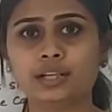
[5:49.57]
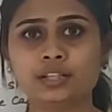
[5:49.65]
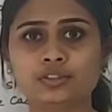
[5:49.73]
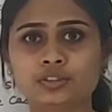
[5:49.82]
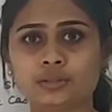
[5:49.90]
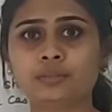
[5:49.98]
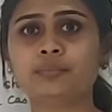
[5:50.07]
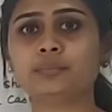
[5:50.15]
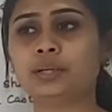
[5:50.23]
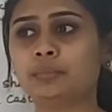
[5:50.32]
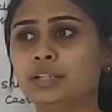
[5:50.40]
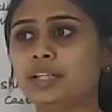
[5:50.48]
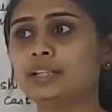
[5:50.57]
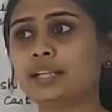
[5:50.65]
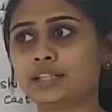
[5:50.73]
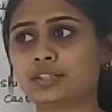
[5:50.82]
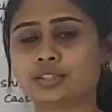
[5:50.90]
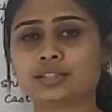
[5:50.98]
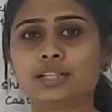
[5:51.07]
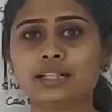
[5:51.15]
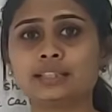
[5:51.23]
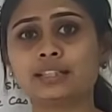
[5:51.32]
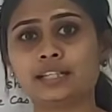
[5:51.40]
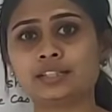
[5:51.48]
interim immediate dentures are
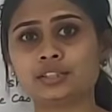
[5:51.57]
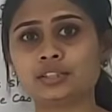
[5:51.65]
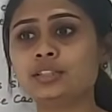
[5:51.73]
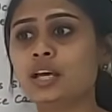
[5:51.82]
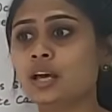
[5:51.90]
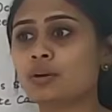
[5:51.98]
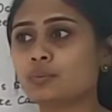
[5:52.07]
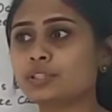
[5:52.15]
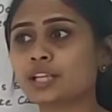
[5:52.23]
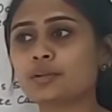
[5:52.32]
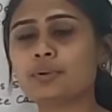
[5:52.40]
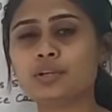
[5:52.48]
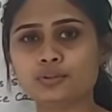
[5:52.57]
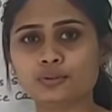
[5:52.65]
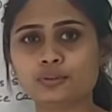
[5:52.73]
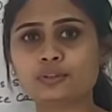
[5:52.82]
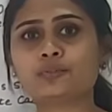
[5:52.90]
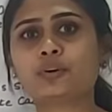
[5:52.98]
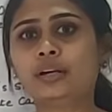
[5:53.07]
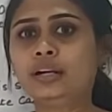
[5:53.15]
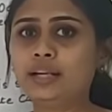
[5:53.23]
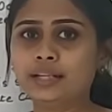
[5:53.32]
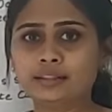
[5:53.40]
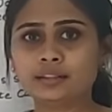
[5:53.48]
the dentures which can be used for
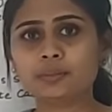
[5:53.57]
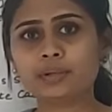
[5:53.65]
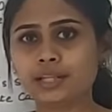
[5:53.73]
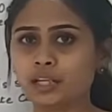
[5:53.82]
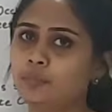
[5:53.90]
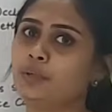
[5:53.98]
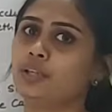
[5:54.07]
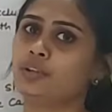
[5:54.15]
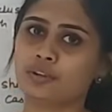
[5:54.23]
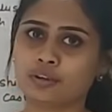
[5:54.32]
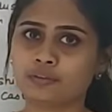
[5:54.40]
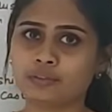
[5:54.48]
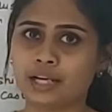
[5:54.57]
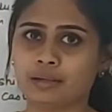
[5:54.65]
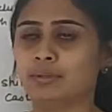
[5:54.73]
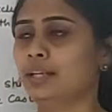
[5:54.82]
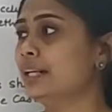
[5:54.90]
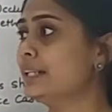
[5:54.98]
an intermediate period of time.